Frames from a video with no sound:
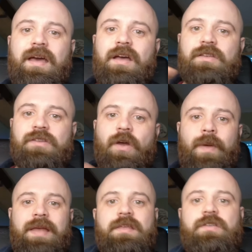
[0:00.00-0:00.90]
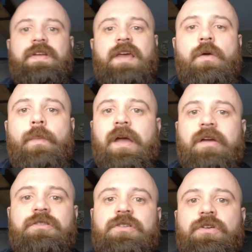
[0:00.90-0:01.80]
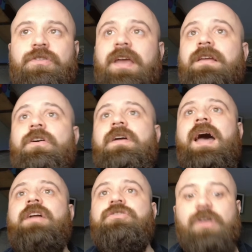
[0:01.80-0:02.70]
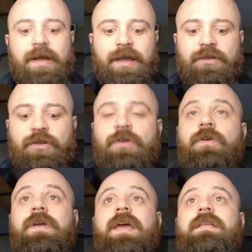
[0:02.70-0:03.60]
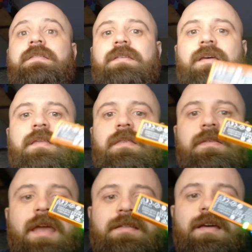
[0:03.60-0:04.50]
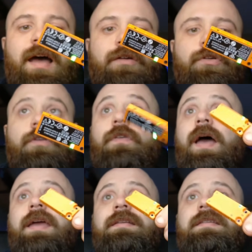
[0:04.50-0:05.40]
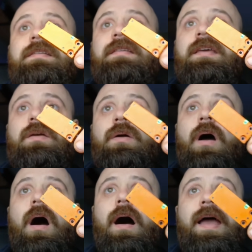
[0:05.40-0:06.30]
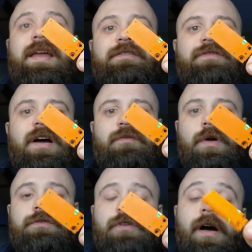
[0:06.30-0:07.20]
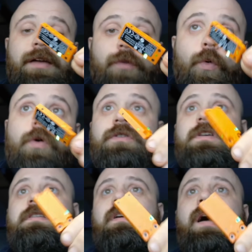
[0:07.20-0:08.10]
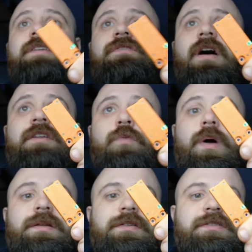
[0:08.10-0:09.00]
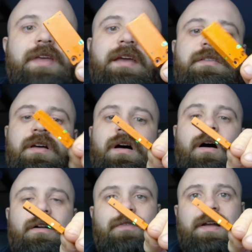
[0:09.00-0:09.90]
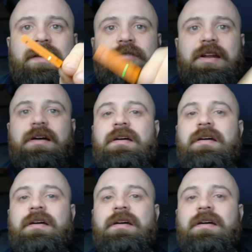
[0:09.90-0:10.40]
So in this video we're going to take a look at trying to get data out of a DTI515 or DTI516 RFID reader.